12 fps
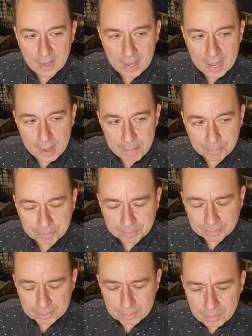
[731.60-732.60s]

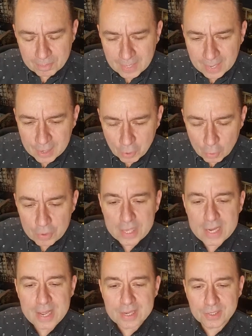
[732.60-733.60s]
An
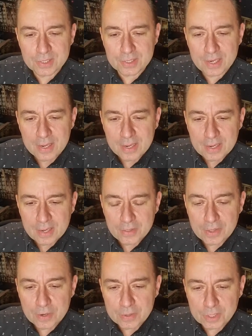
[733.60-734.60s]
earthiness,
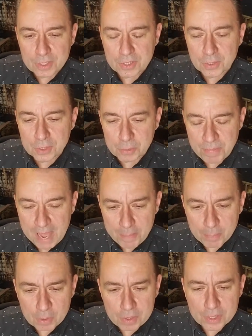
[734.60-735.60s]
there's
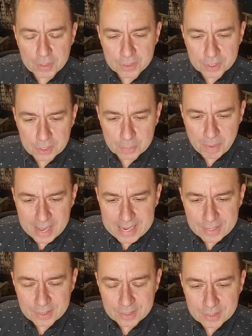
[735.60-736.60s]
pepper, there's
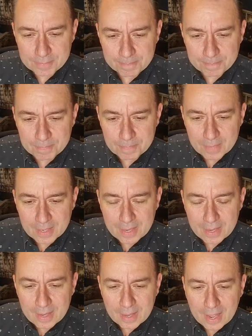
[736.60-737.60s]
spice,
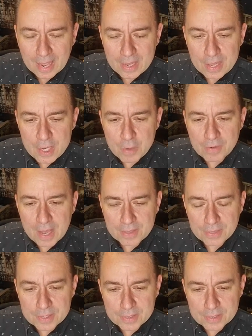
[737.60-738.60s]
and then you've
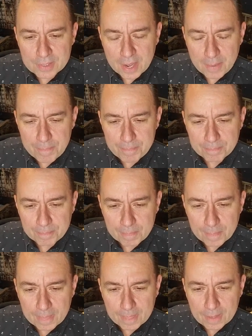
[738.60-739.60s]
got this
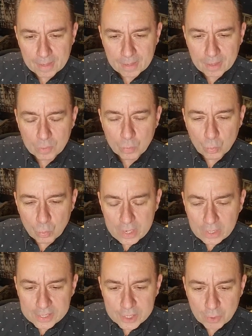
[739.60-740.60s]

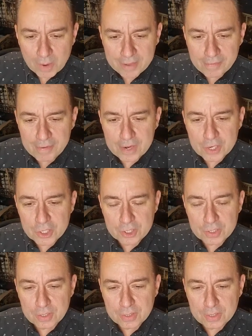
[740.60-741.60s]
really dry
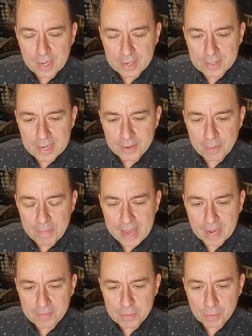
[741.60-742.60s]
finish down the
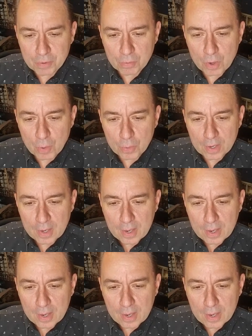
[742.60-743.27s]
back of your throat.